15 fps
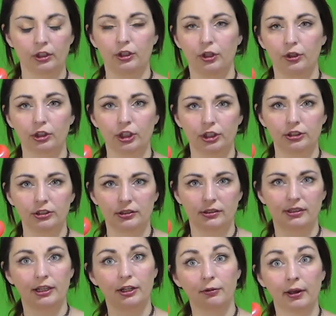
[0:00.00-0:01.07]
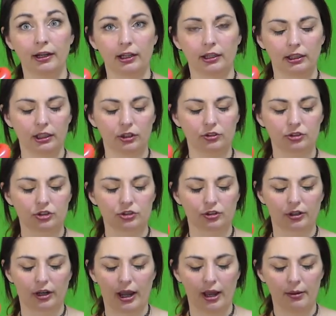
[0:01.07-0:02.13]
You could theoretically use a
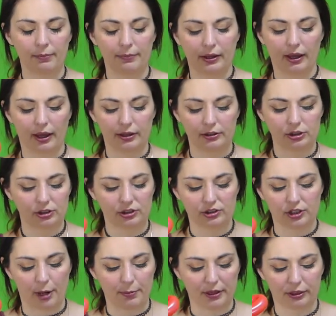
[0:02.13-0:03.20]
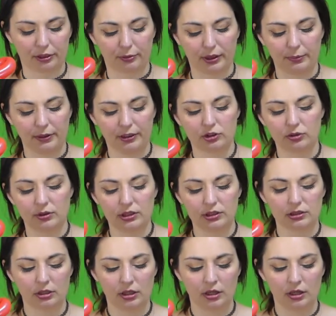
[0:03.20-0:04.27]
scrap and just stop at 3 pinch twists.